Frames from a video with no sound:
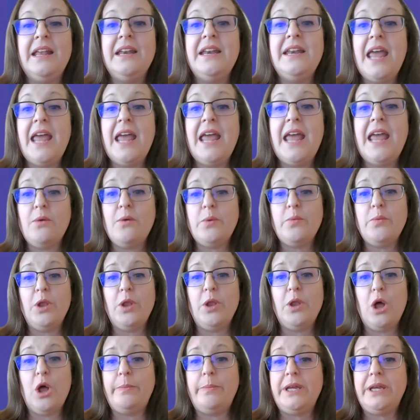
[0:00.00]
Now we will
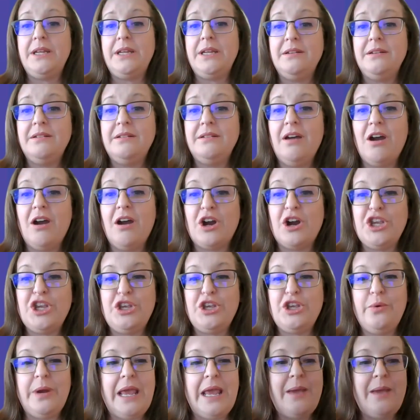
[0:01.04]
open our
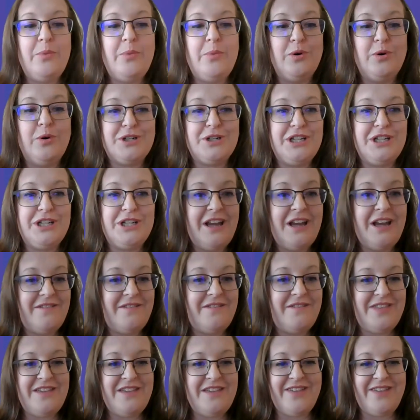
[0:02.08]
Q&A portion of
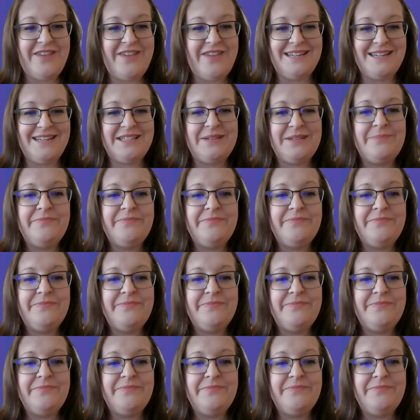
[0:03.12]
the event.